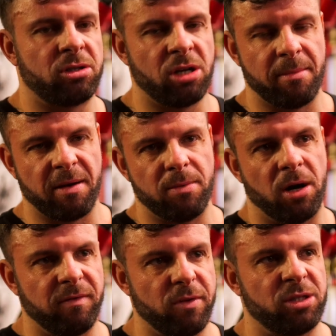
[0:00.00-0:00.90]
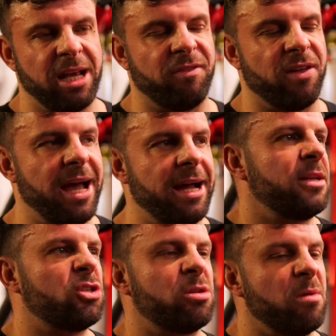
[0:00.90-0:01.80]
Showing my morning routine for that
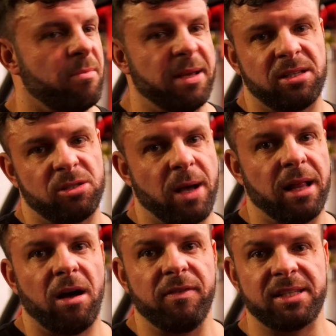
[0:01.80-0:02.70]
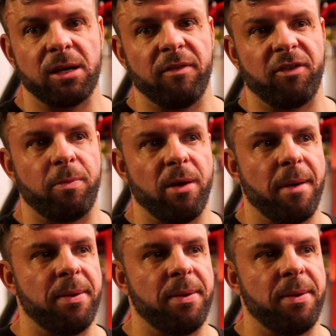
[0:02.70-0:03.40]
and just some other bits as well. Obviously going through prep.